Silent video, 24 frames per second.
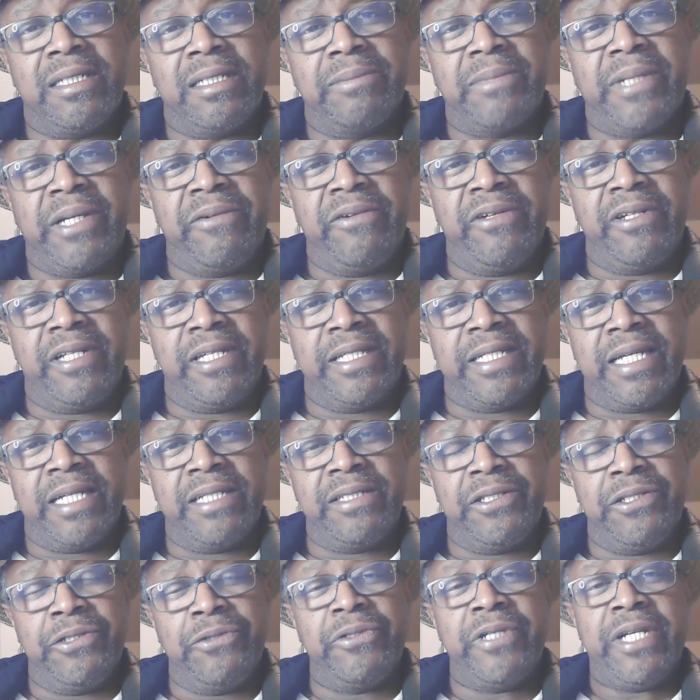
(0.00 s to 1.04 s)
Everything I
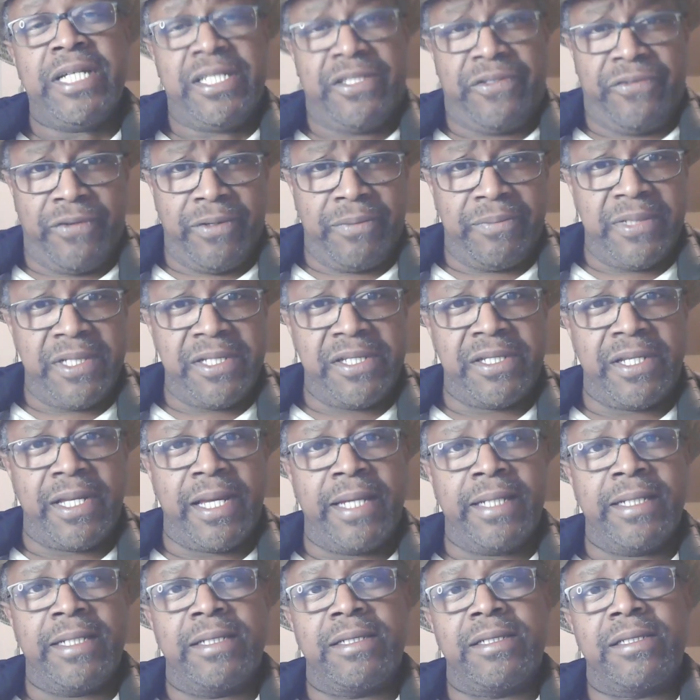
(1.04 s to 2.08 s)
do is from the
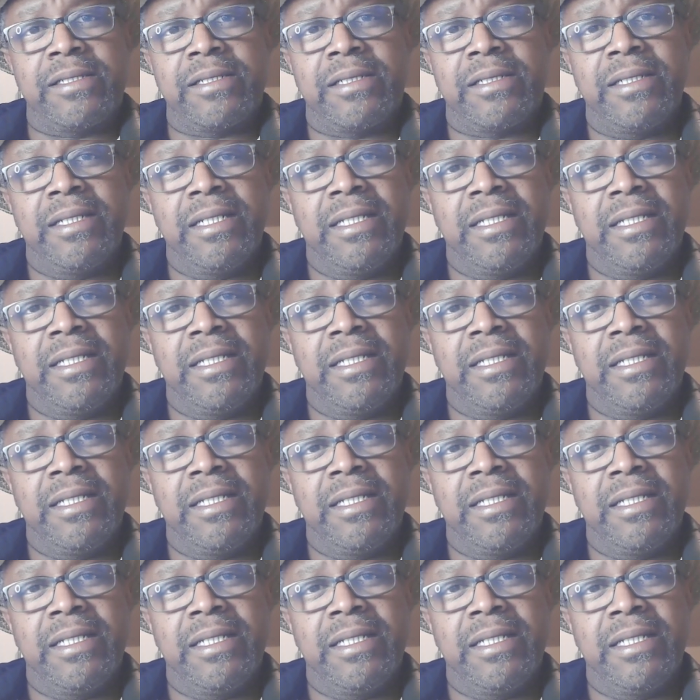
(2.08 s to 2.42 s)
science.